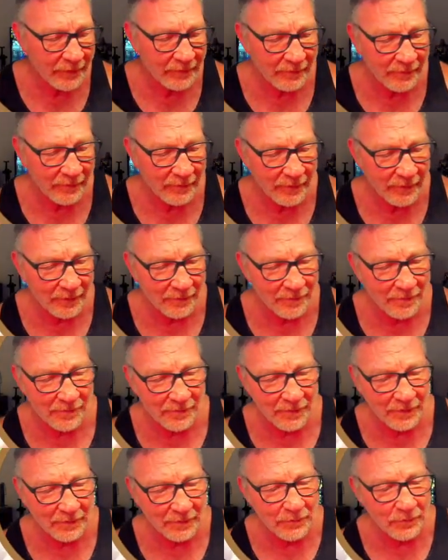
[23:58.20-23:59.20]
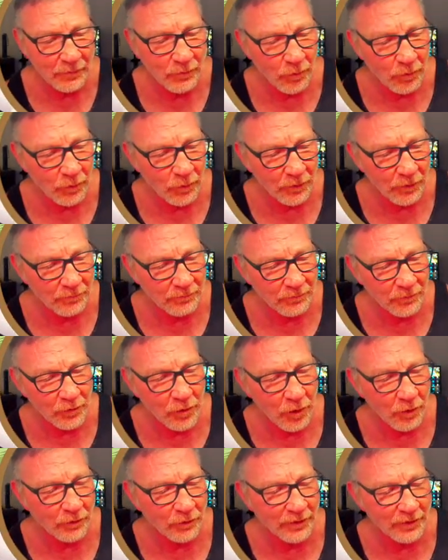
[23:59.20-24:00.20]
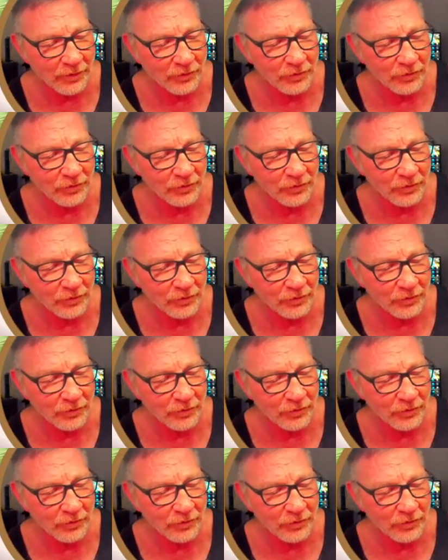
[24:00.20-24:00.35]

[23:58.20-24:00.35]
I think, or darkish